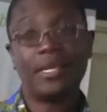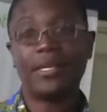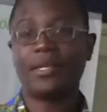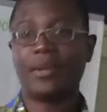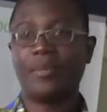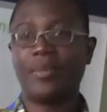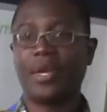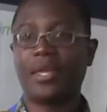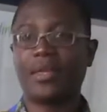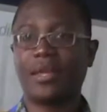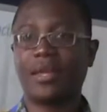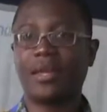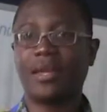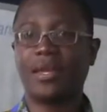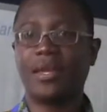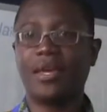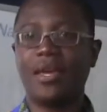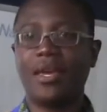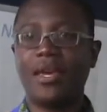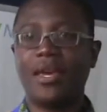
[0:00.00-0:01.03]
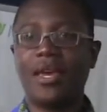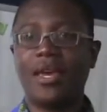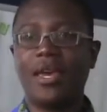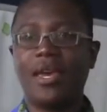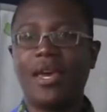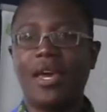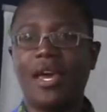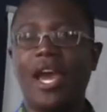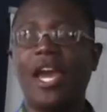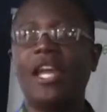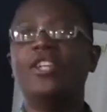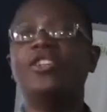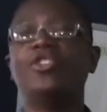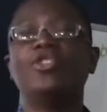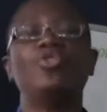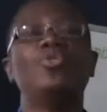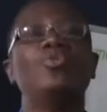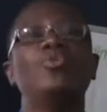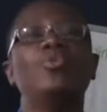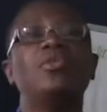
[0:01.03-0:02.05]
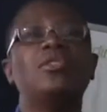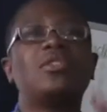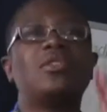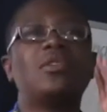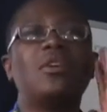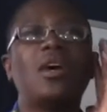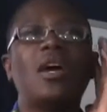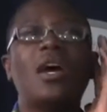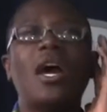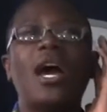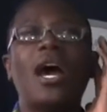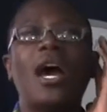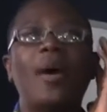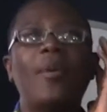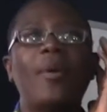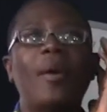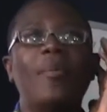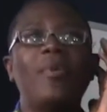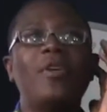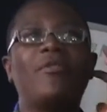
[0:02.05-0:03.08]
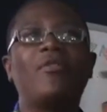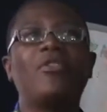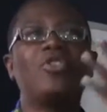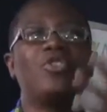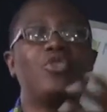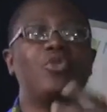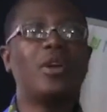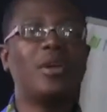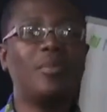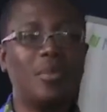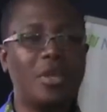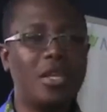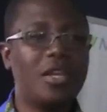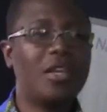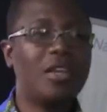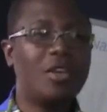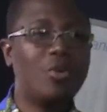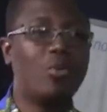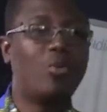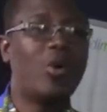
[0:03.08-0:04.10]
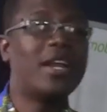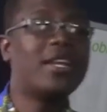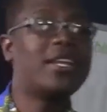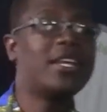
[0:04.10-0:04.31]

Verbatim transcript: is a big thing. And you would, I mean, for you and me, one